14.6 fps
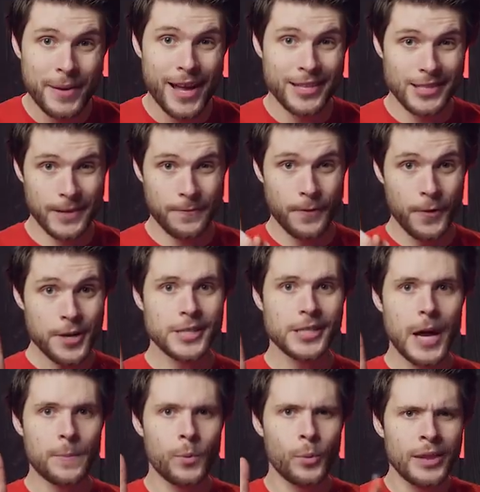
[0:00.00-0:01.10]
Because first
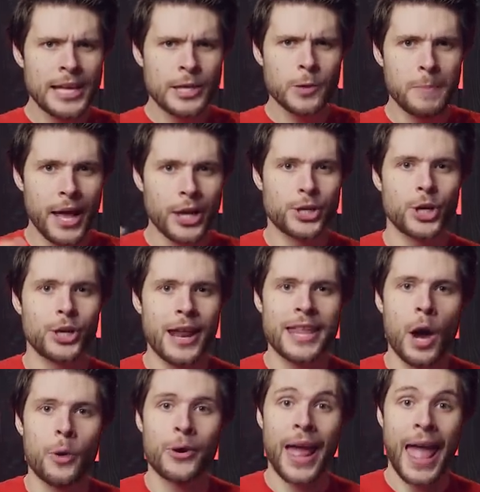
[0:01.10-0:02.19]
up, we'll need to make sure that
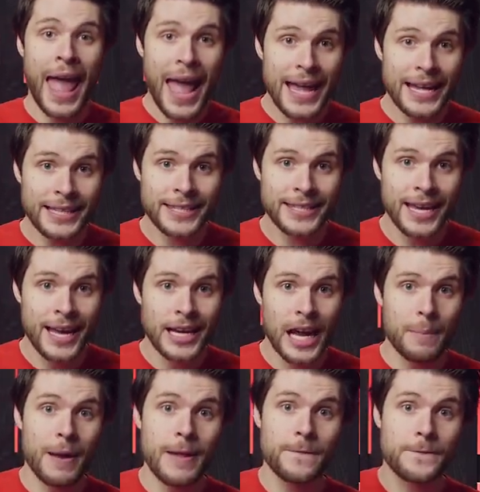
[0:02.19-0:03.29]
our hands
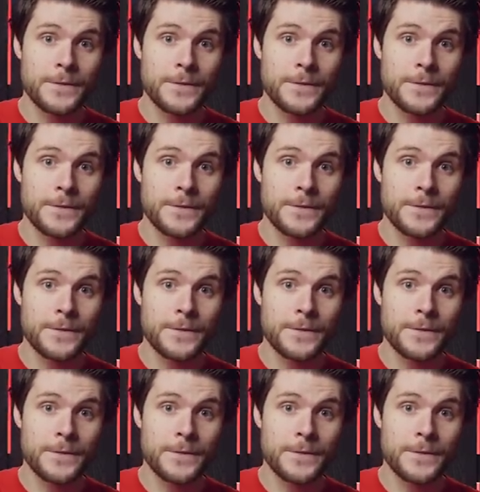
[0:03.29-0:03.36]
come in